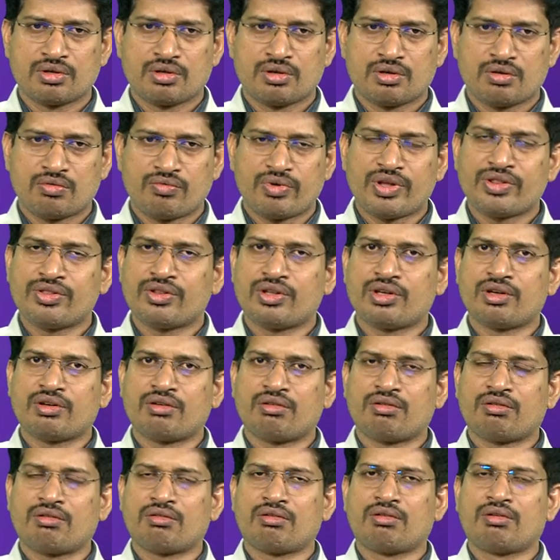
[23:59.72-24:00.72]
When
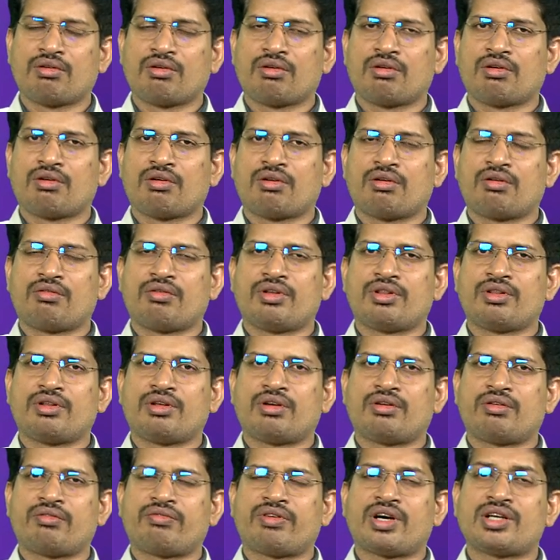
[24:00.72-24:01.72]
the when
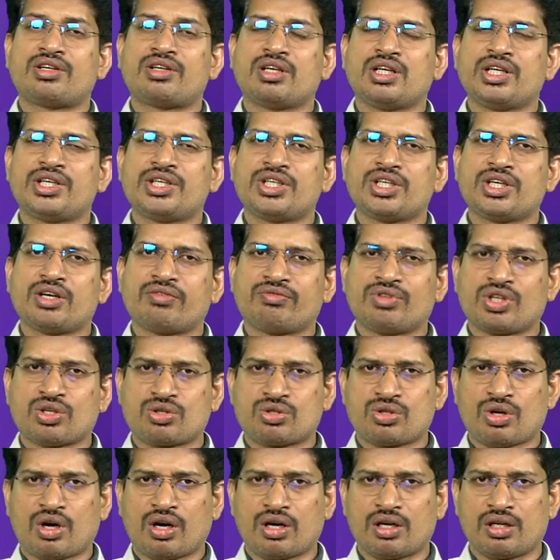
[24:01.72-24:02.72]
the fertility of the
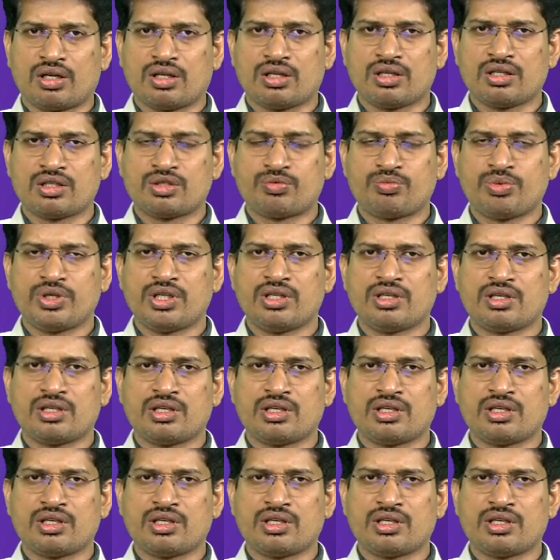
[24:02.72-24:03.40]
soil is being